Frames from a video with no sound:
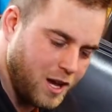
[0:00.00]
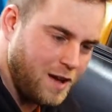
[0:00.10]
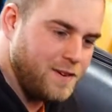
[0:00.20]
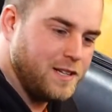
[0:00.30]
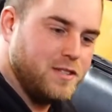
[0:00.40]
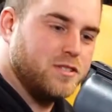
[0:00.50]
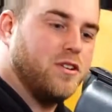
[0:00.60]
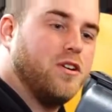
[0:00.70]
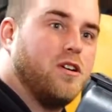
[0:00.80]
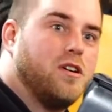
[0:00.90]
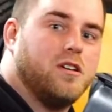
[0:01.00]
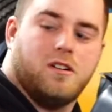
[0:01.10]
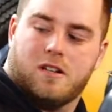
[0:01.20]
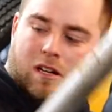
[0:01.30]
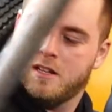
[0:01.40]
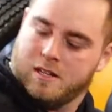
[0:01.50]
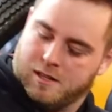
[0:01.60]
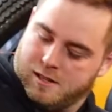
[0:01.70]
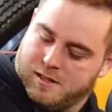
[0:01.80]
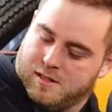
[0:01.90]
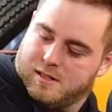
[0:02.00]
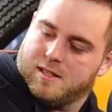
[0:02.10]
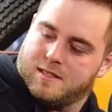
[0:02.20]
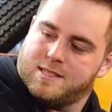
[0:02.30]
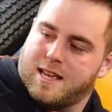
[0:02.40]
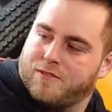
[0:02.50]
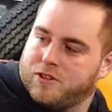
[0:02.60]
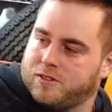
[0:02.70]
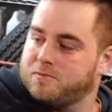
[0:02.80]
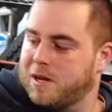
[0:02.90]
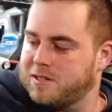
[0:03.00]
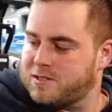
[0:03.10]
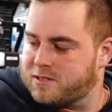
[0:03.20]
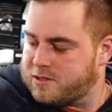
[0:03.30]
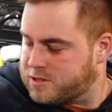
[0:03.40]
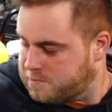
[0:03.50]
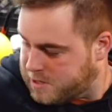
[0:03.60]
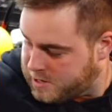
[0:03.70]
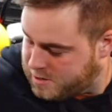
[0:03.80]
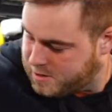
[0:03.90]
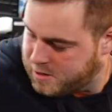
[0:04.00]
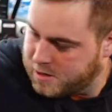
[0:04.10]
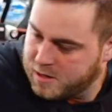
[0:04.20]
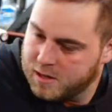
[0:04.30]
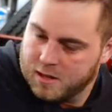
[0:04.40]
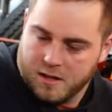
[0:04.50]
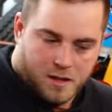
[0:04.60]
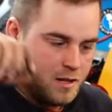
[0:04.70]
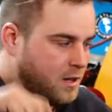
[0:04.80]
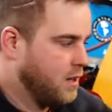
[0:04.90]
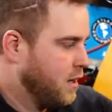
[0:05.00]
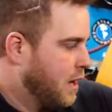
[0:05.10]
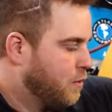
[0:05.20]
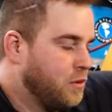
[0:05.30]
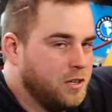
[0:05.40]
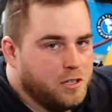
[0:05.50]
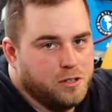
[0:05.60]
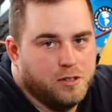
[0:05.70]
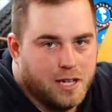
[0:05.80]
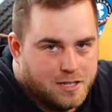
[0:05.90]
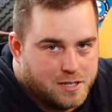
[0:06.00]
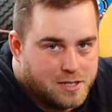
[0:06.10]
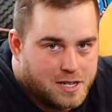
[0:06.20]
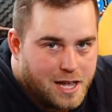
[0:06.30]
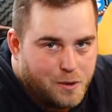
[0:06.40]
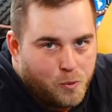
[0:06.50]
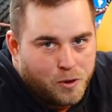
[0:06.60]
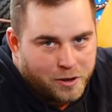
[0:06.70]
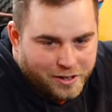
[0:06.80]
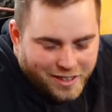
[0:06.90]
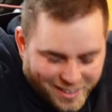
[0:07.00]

I've had this car 7 months or something. I've wanted to do that since day one.